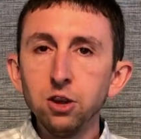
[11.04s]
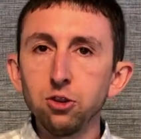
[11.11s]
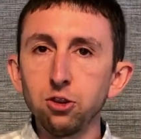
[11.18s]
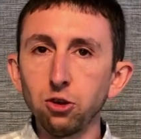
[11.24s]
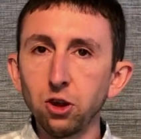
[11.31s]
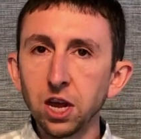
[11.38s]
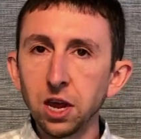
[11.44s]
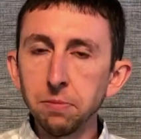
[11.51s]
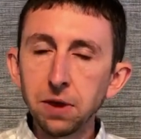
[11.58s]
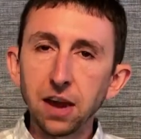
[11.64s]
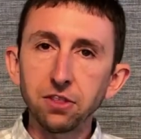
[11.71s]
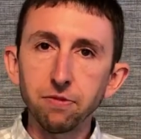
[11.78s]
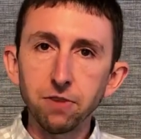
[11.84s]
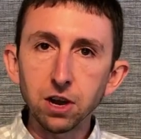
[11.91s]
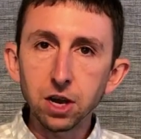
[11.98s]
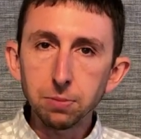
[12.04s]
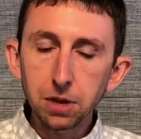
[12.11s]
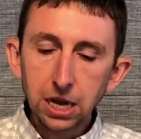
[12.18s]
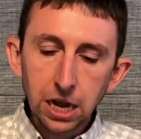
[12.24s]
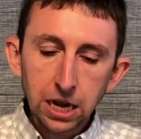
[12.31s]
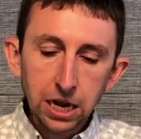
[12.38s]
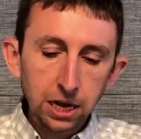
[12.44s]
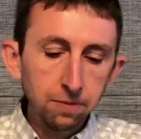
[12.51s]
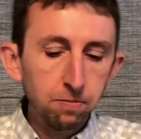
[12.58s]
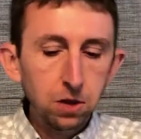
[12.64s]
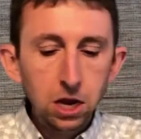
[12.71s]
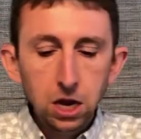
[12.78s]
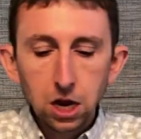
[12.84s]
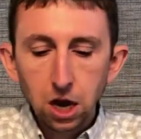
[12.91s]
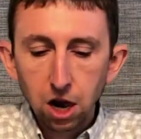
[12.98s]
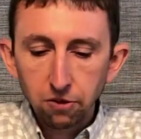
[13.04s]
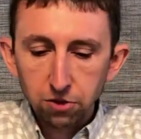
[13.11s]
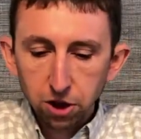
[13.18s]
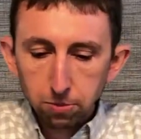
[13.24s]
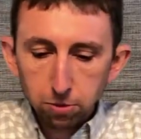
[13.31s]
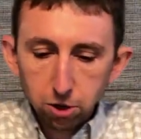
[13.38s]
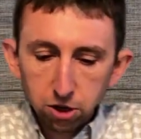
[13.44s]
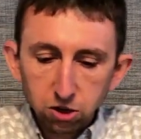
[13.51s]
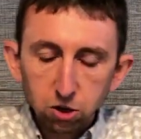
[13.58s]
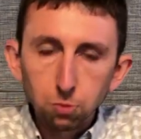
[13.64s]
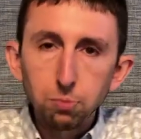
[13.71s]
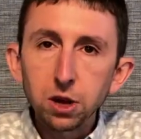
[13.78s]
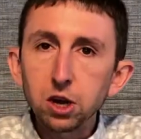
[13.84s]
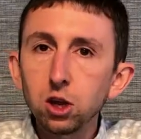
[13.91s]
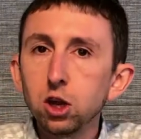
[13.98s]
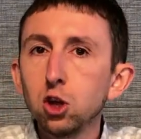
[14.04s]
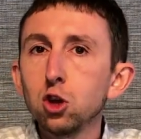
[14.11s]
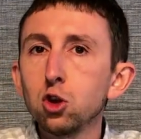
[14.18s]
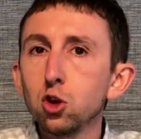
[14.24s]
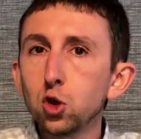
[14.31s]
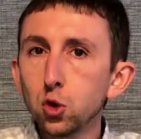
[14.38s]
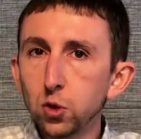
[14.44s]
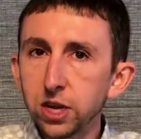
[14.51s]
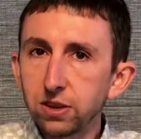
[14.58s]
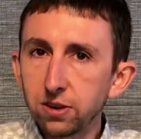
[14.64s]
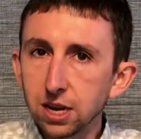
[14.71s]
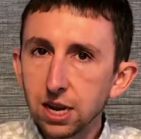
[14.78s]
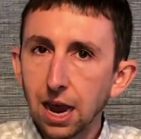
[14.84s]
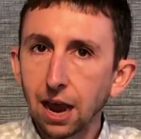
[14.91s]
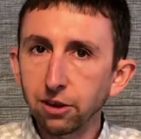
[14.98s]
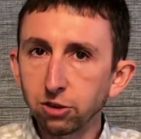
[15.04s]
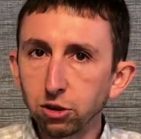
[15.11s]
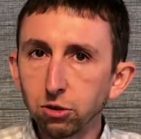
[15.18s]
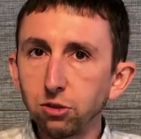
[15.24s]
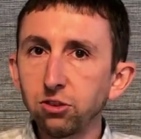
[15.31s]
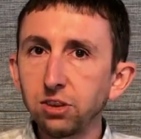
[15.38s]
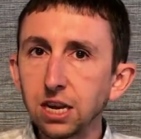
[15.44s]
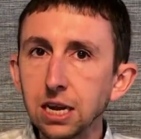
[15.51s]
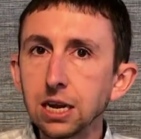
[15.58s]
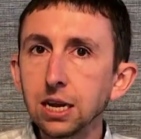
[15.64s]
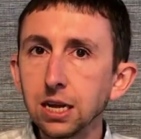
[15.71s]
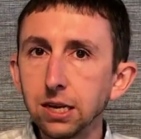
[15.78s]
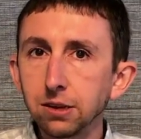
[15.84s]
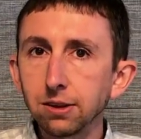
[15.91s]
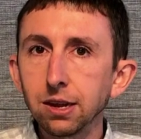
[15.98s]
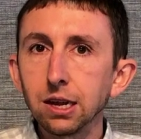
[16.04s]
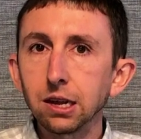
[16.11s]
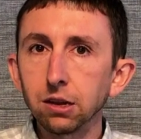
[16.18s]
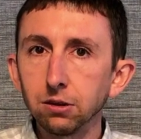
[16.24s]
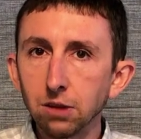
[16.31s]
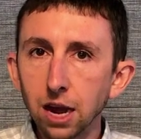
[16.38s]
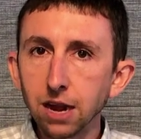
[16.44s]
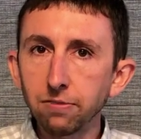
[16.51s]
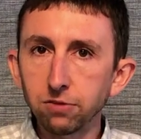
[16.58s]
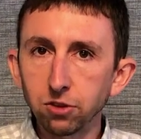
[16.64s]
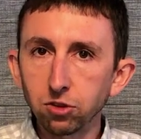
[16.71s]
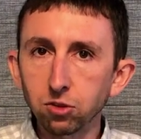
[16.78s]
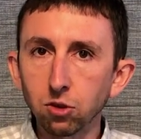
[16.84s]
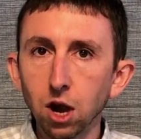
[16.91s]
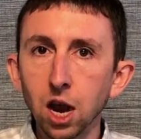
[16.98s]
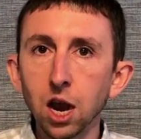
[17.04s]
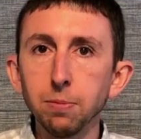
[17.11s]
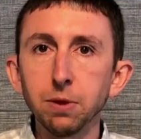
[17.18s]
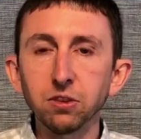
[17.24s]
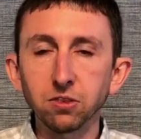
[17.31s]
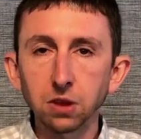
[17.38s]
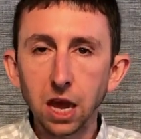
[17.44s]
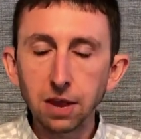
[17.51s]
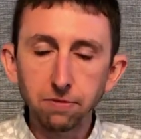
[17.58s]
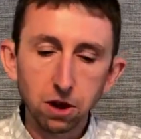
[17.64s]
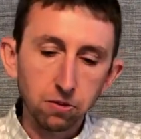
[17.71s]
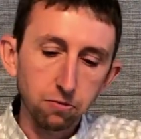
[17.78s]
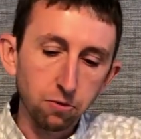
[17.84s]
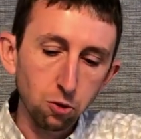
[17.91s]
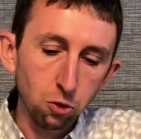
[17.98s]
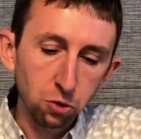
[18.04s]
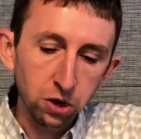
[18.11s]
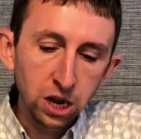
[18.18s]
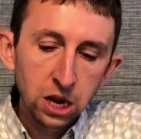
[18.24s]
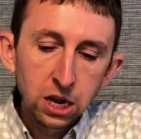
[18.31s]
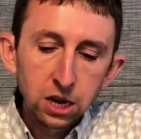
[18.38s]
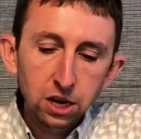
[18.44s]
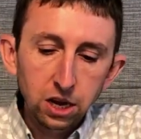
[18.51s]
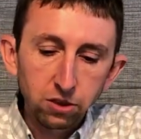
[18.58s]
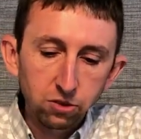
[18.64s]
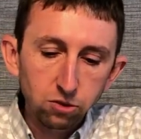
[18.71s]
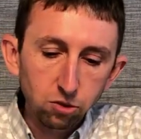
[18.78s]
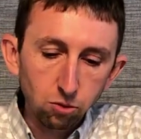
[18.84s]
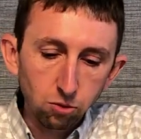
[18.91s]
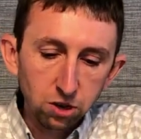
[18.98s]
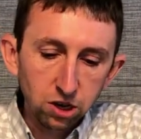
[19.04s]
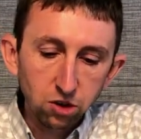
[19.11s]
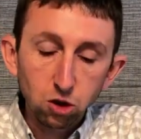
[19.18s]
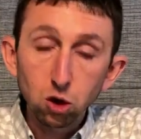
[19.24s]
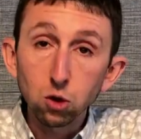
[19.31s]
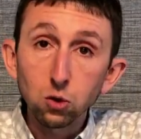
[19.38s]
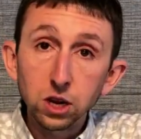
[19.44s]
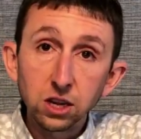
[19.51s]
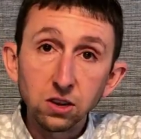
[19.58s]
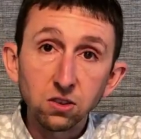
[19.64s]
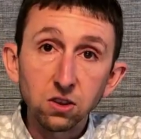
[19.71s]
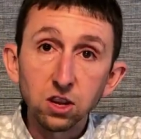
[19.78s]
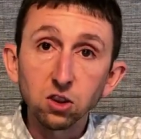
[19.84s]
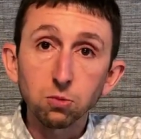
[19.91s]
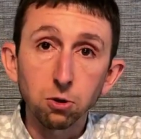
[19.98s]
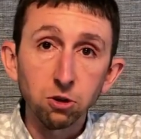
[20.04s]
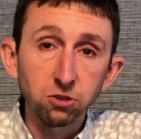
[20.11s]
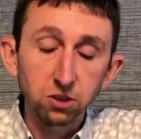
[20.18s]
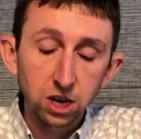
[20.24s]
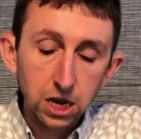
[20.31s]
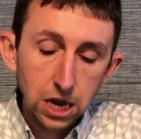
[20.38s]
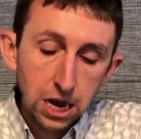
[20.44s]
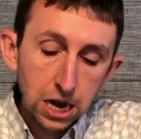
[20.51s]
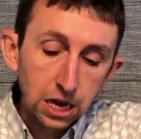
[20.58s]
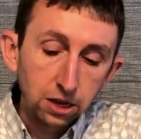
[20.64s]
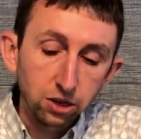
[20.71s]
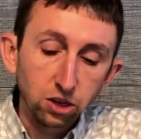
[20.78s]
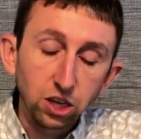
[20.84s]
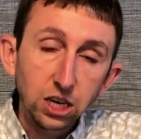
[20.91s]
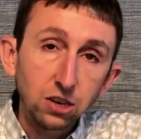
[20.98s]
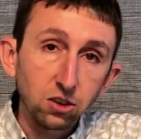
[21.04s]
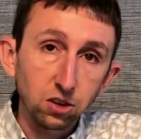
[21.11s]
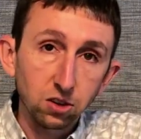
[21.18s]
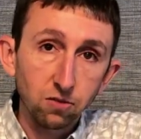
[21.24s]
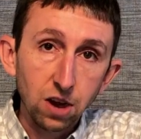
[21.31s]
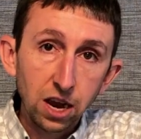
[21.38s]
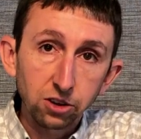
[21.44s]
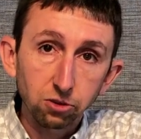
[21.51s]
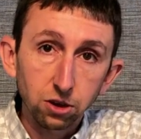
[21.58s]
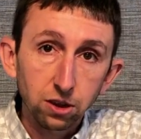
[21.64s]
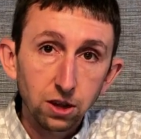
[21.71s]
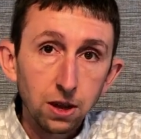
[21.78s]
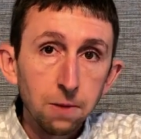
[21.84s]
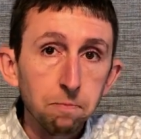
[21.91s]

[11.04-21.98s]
to him at the very beginning of their books. But who is he? As you see his life described, his life unfold in the stories, who is this person, Jesus of Nazareth?